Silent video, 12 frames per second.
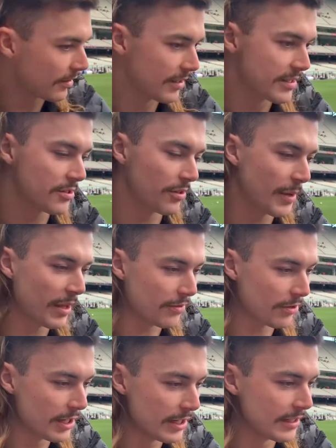This took about
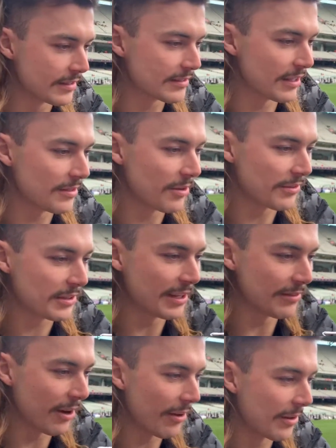three years, so you might have to keep
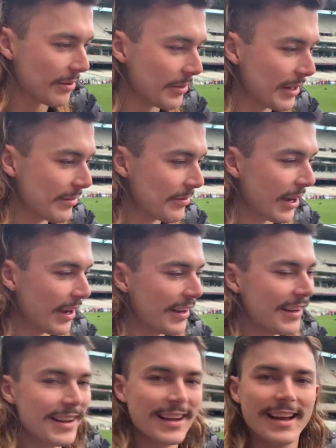growing it a bit, but
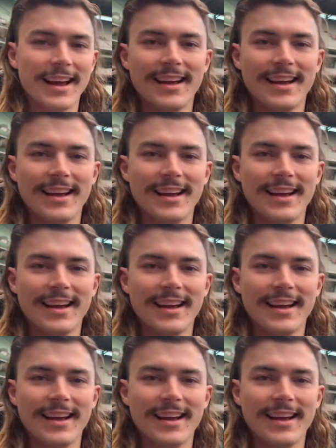yeah.